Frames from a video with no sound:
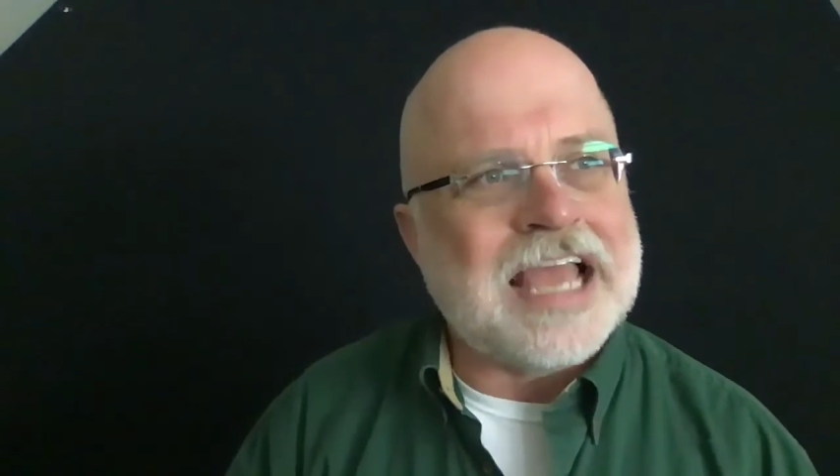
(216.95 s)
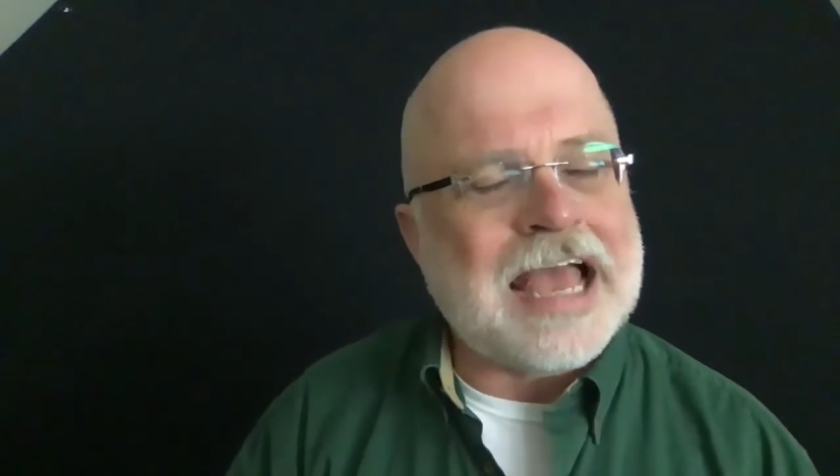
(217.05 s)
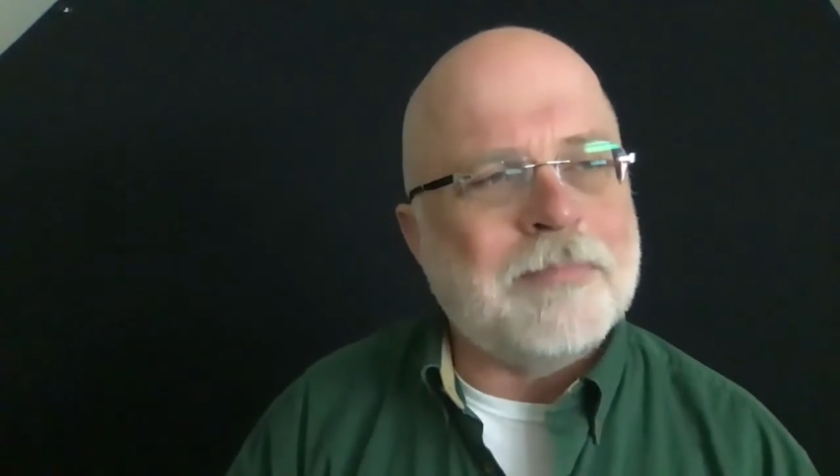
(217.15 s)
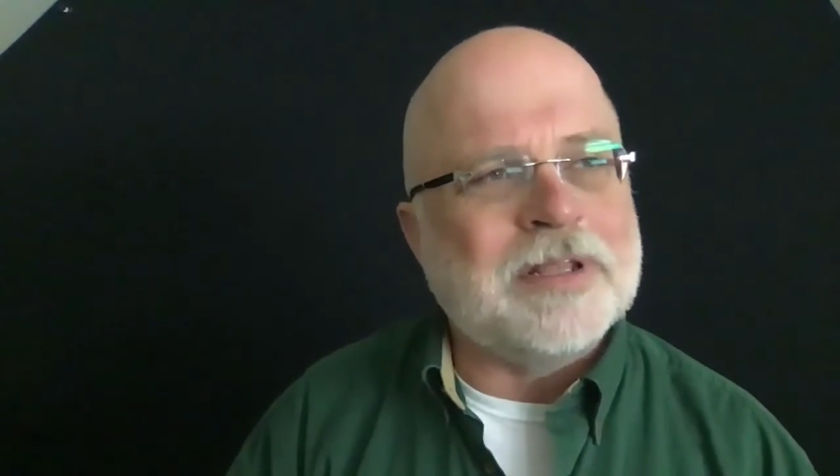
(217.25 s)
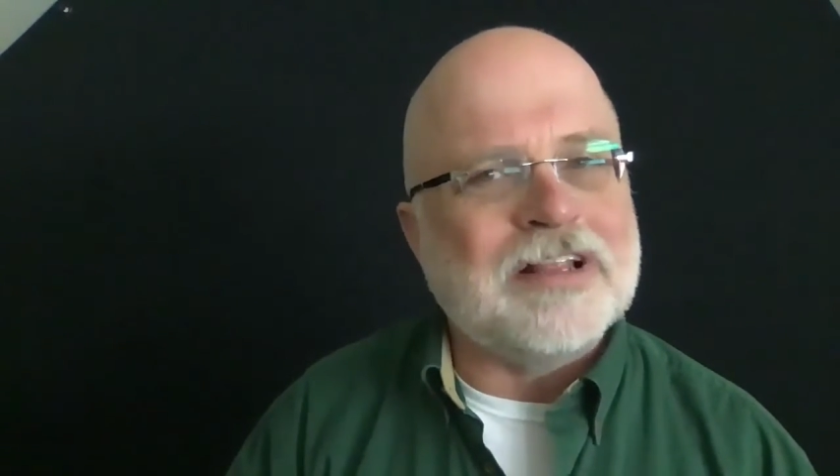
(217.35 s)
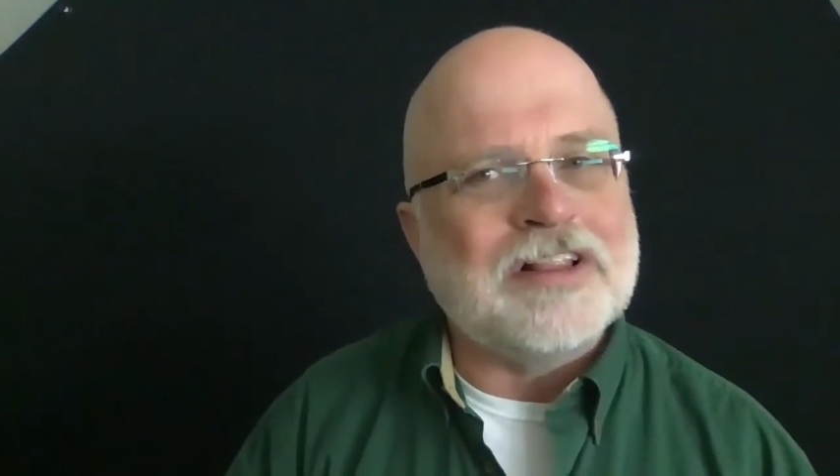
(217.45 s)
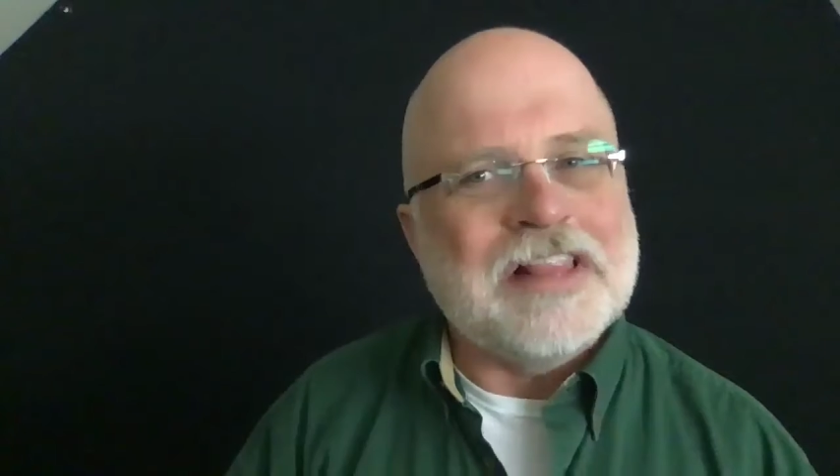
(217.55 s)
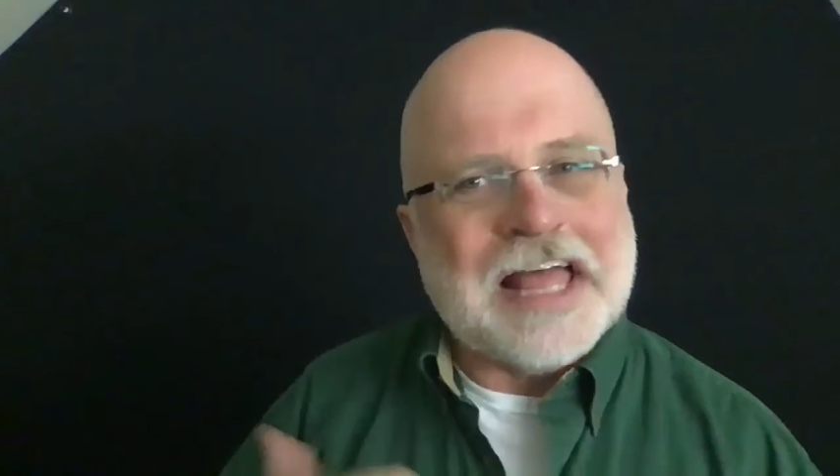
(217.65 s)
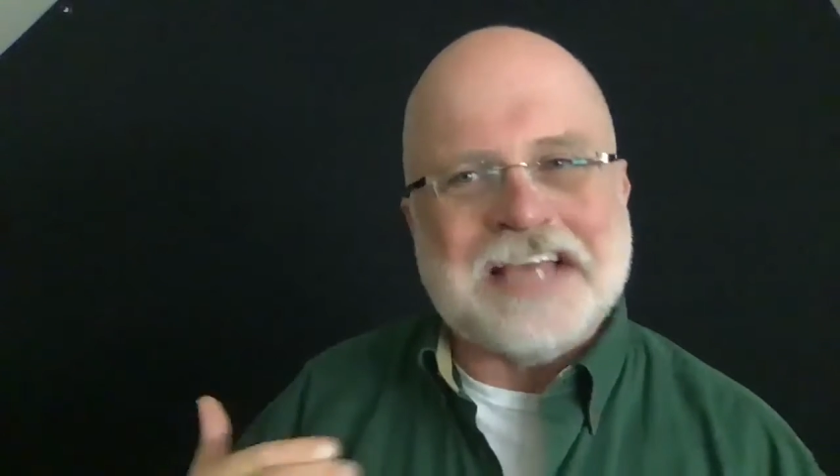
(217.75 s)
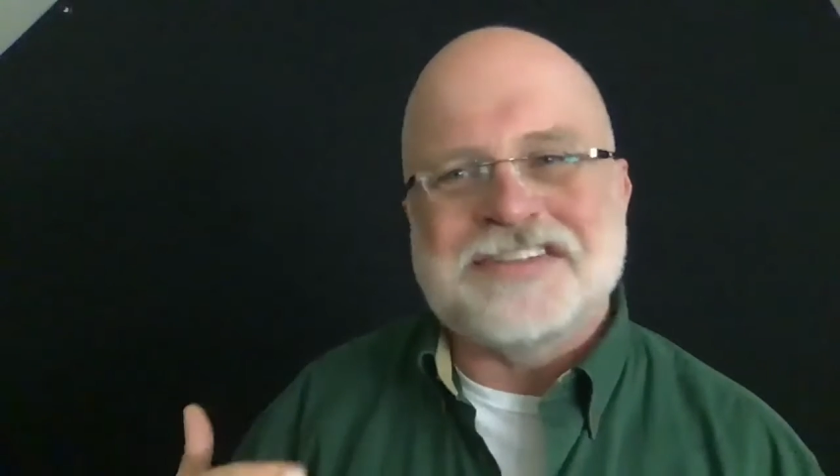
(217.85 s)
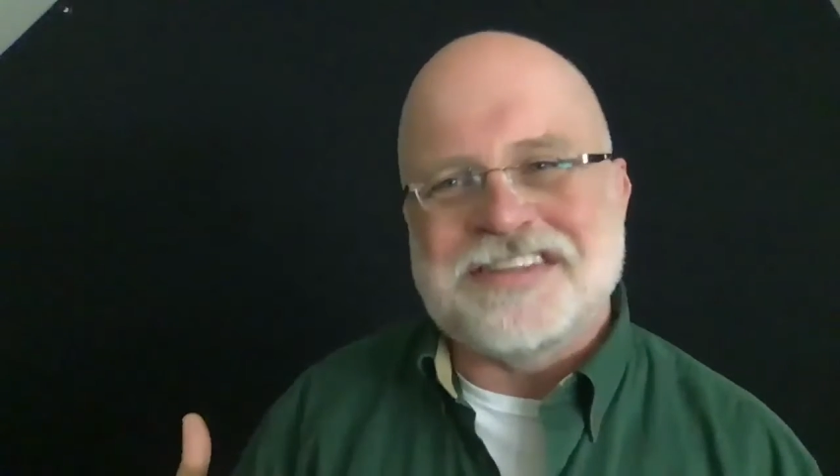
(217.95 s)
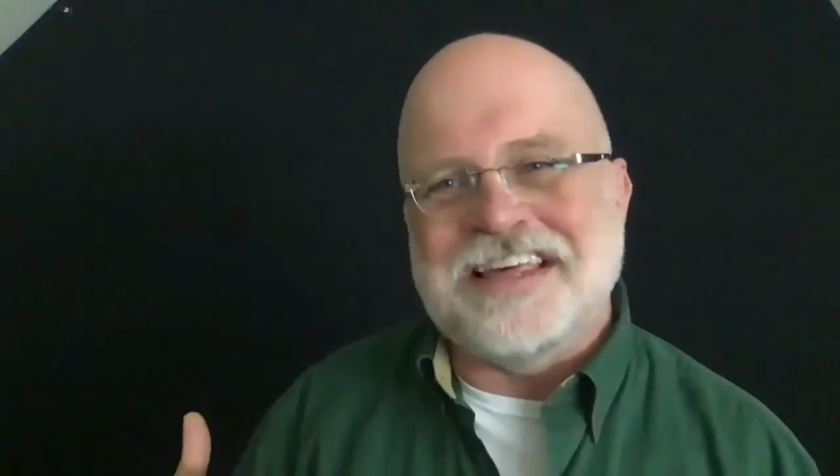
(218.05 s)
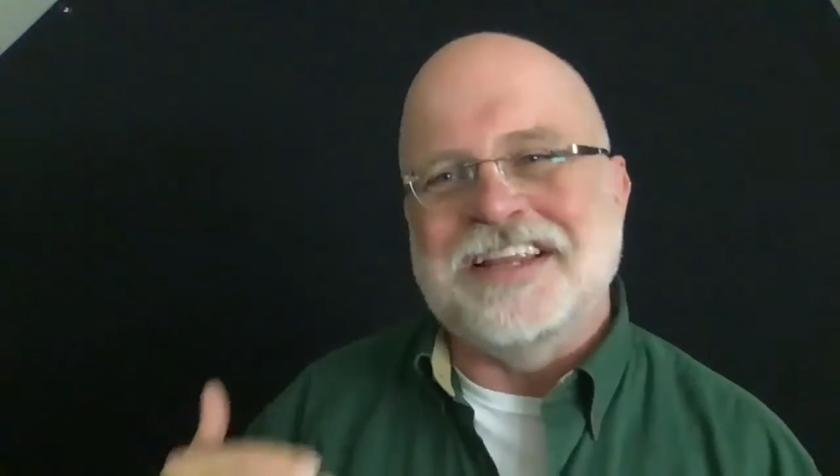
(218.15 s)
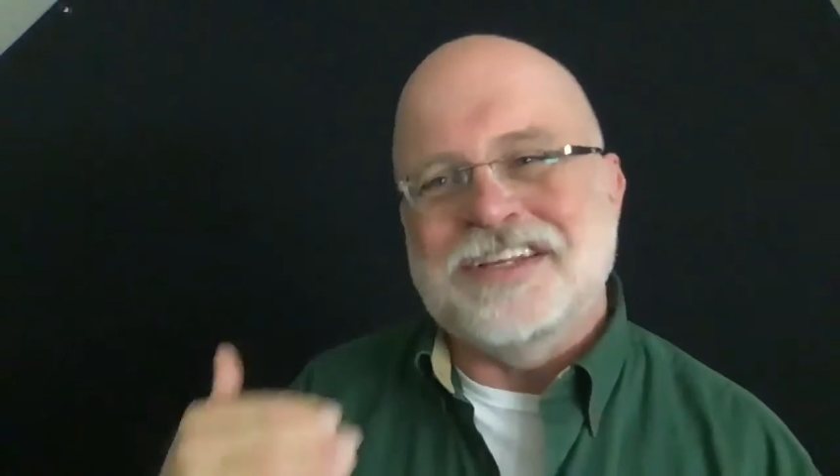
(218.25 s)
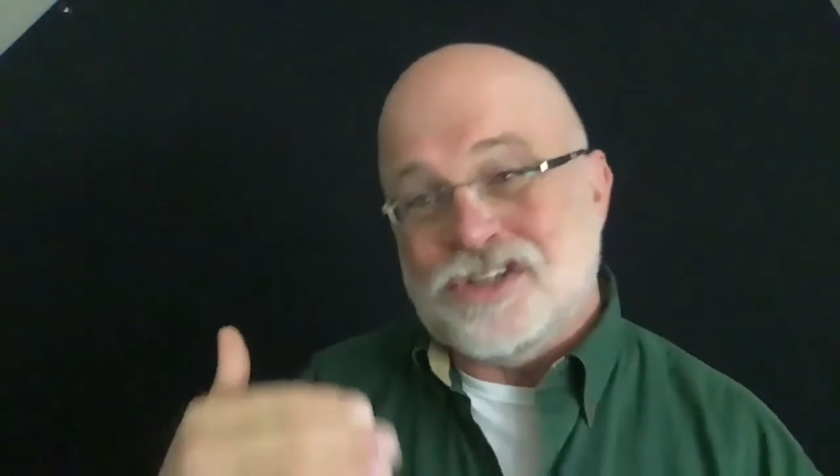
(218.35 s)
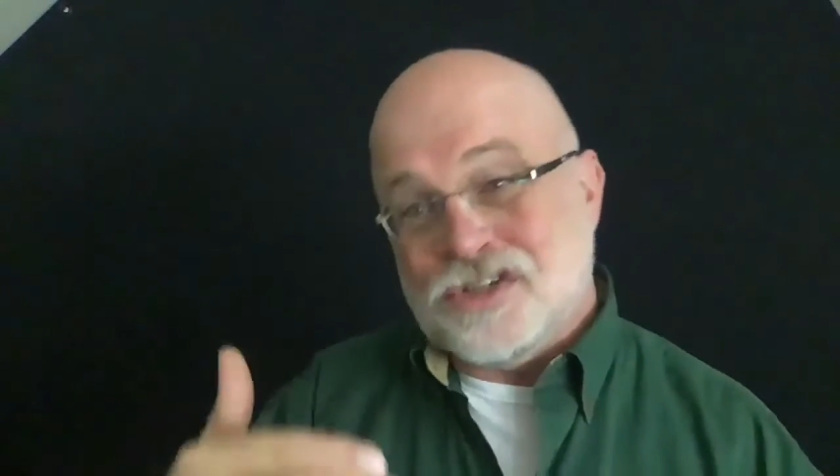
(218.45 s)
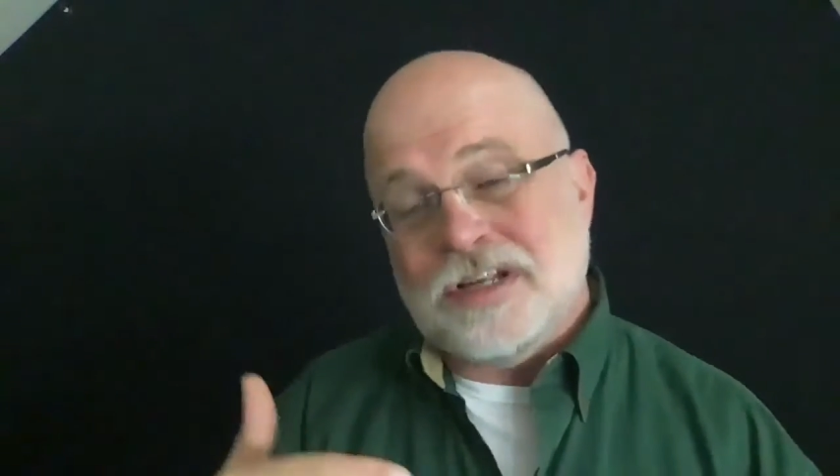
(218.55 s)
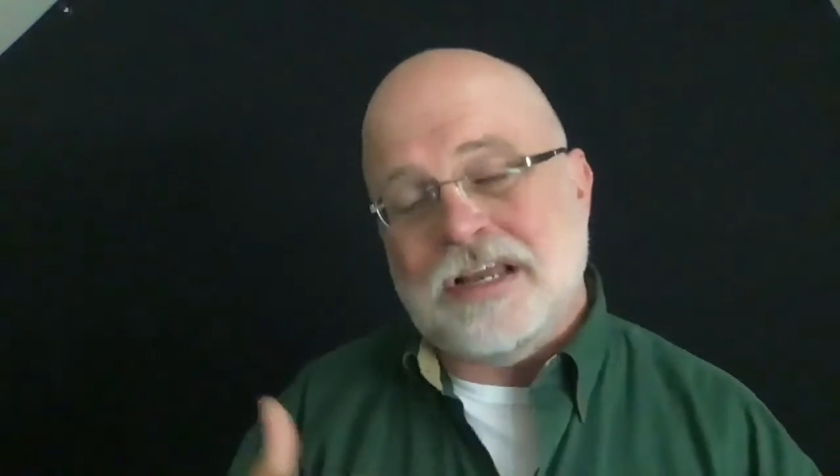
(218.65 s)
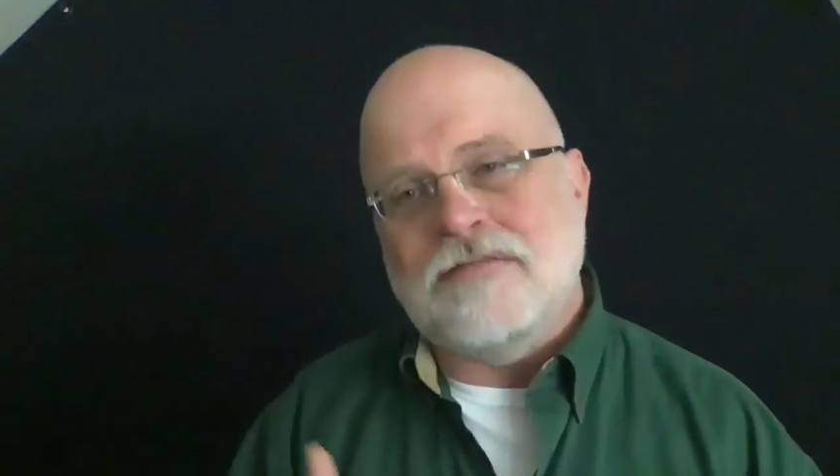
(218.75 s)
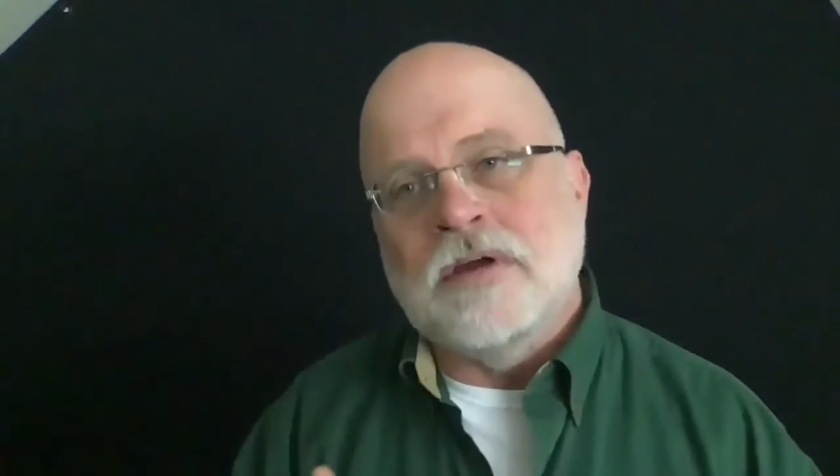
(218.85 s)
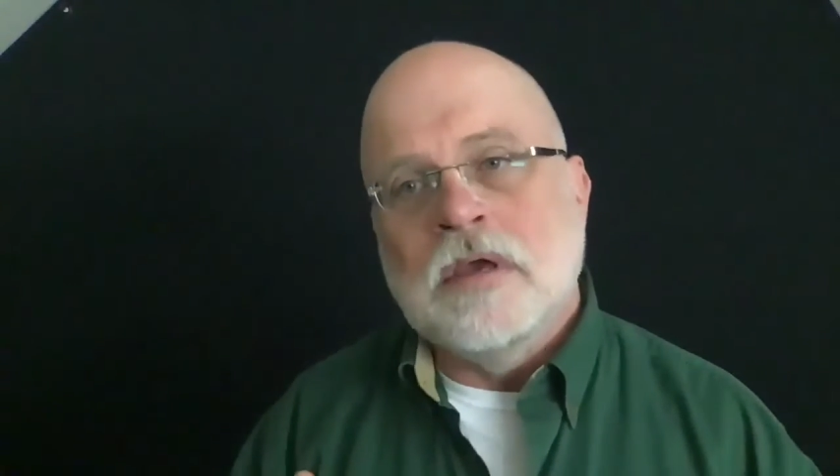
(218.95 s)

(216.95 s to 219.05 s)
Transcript: happened less than it should have.